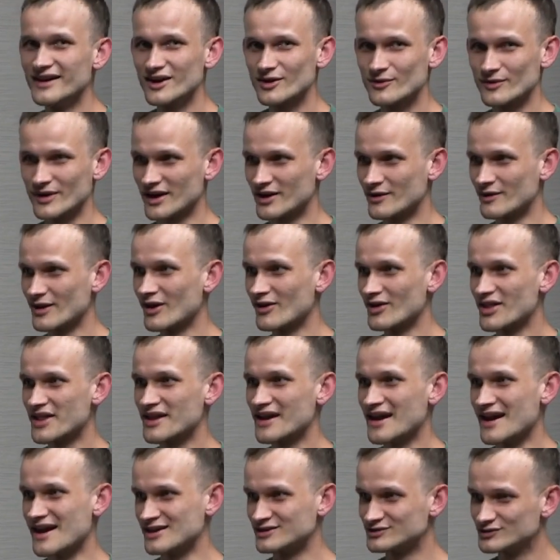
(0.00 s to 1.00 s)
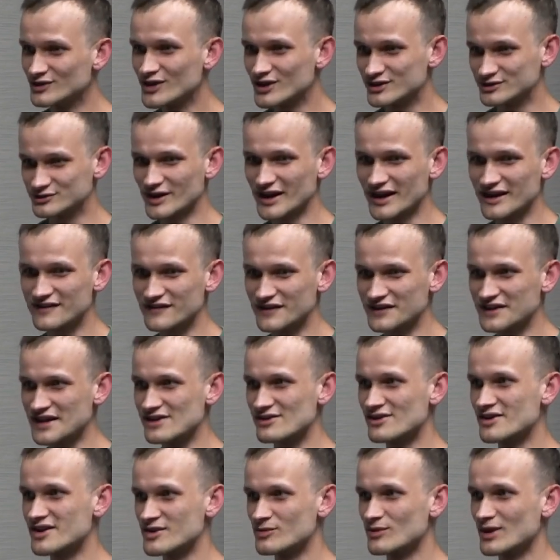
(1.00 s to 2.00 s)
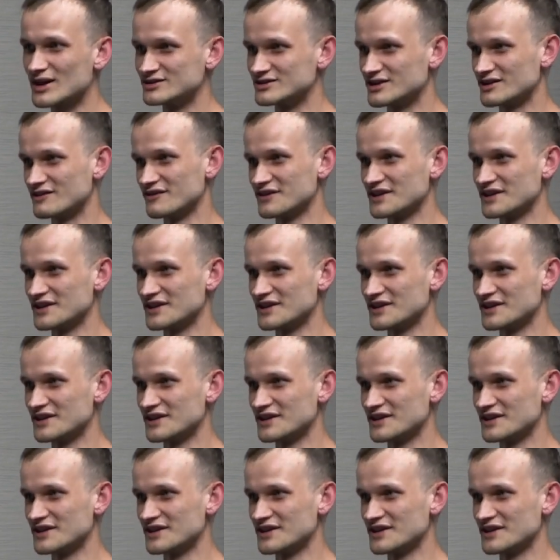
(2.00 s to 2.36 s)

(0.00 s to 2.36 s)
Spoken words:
run around saying, look at Vitalik's wallet.